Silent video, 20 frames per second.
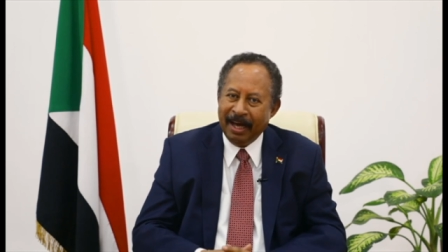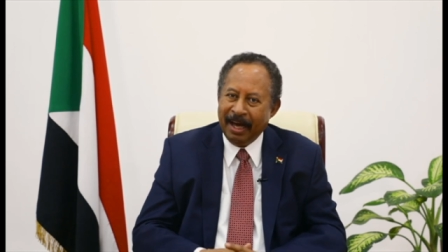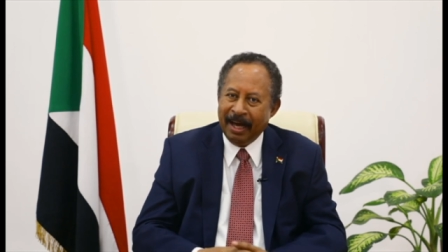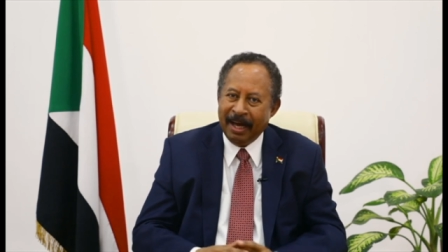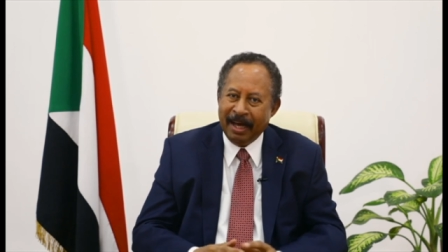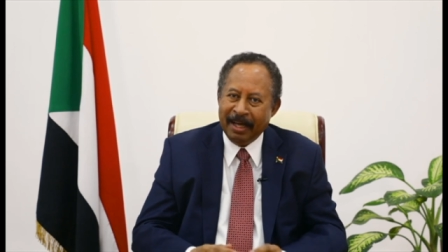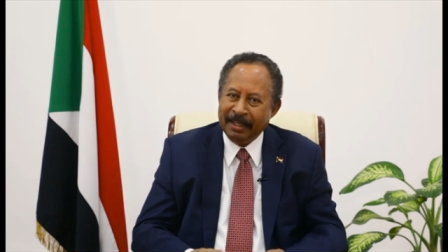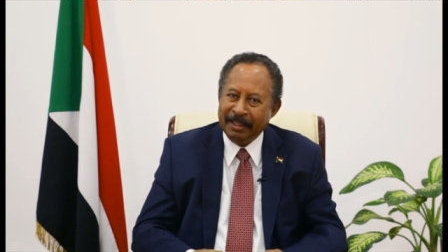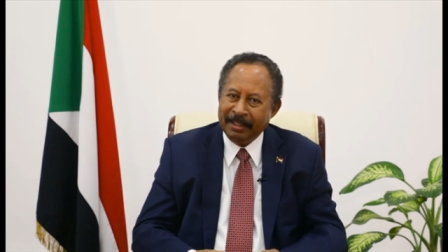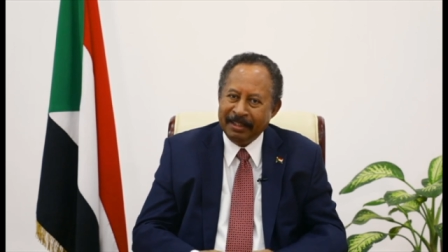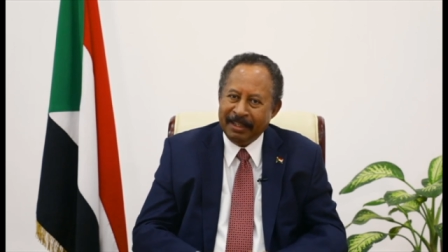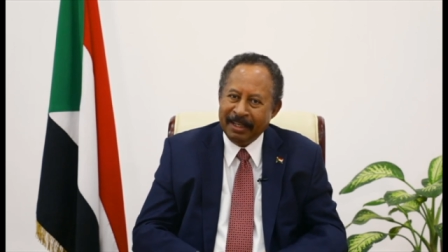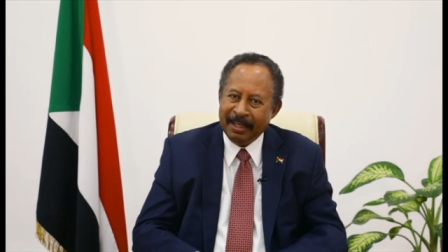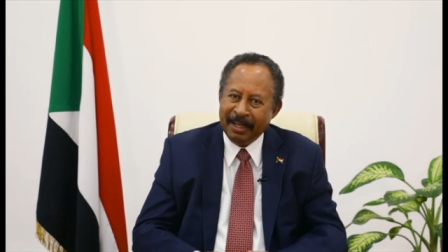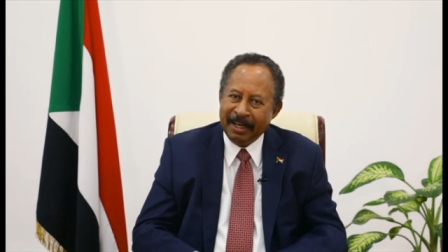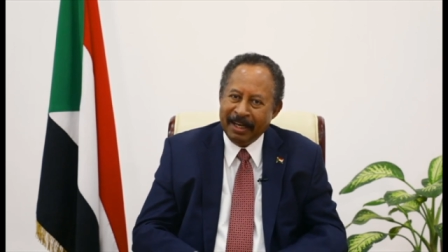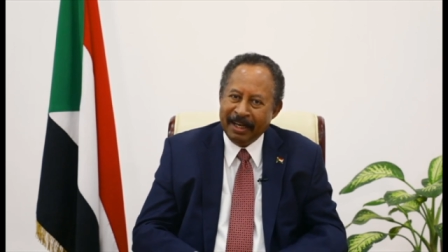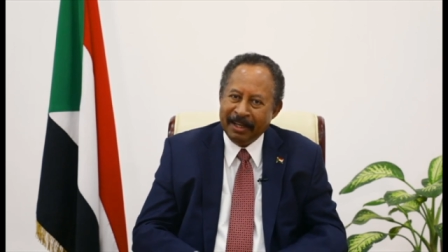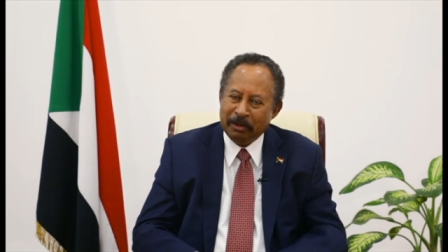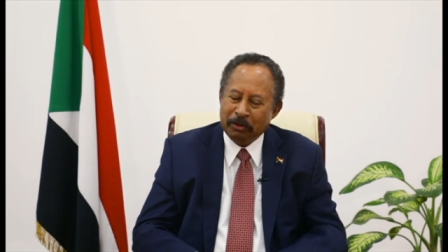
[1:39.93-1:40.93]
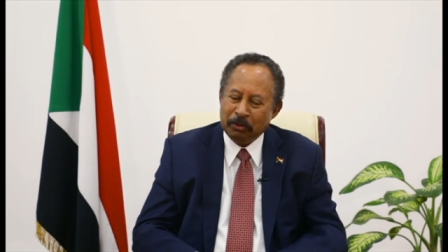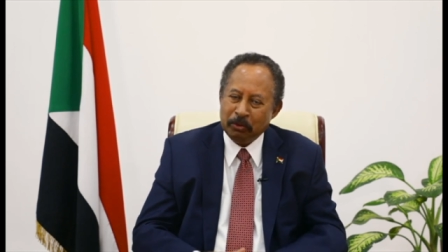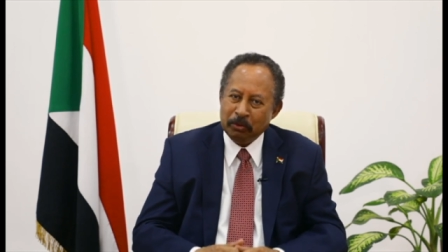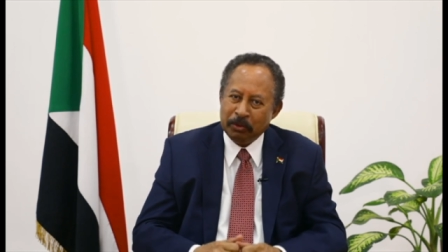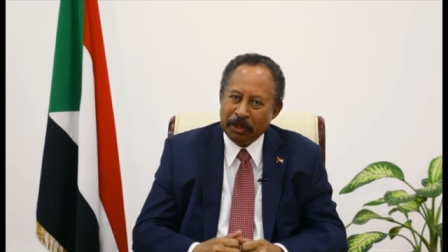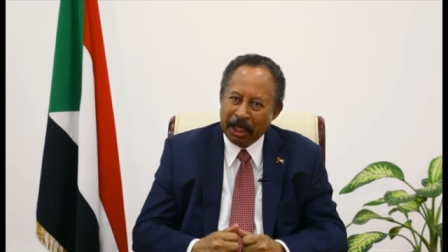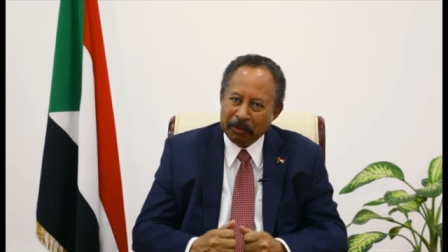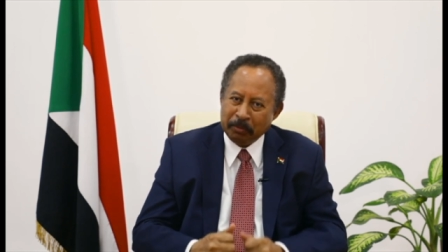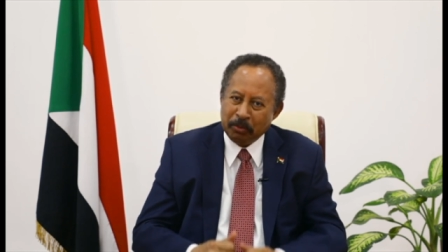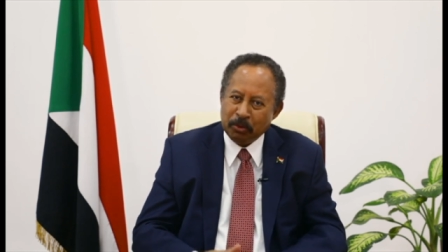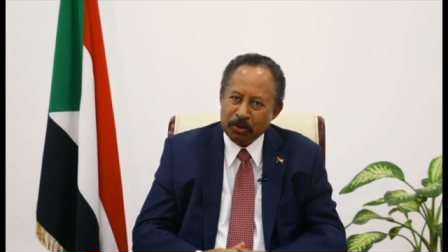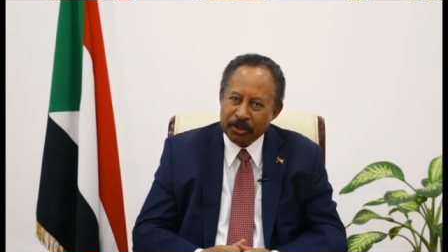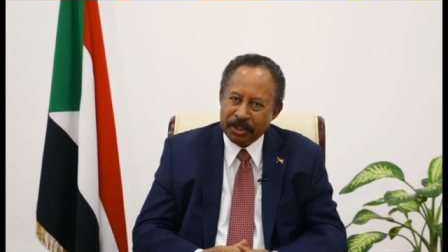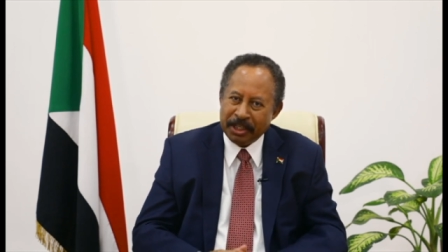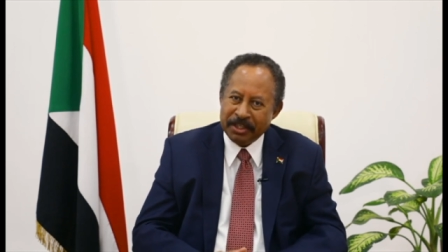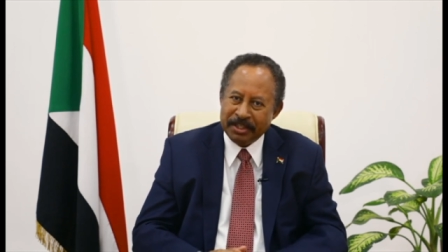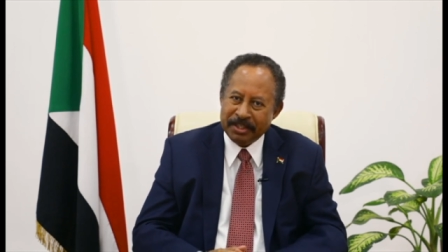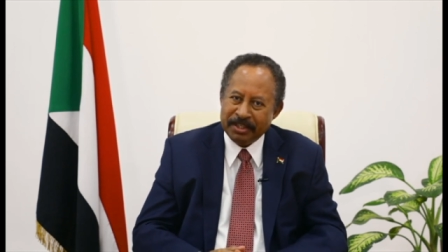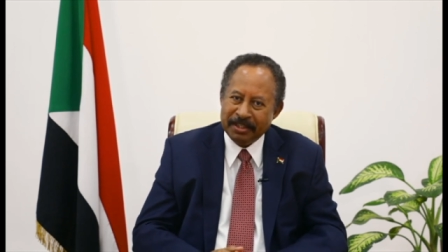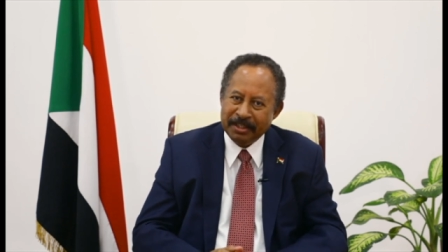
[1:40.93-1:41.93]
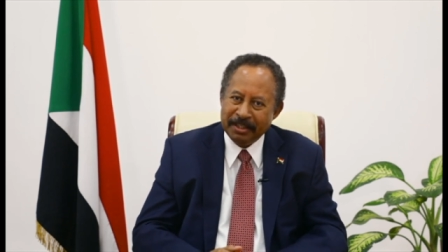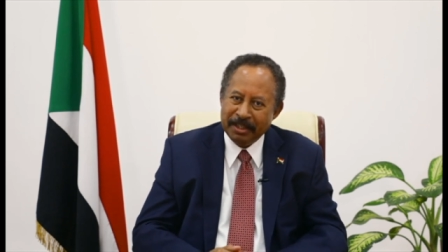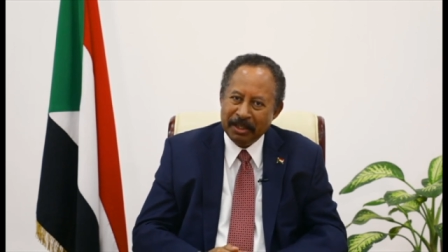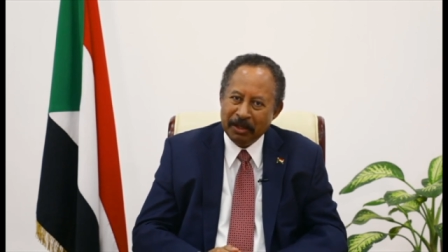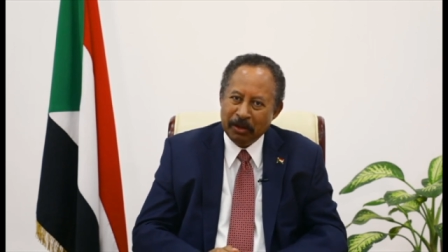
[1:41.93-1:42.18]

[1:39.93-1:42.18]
and through that process,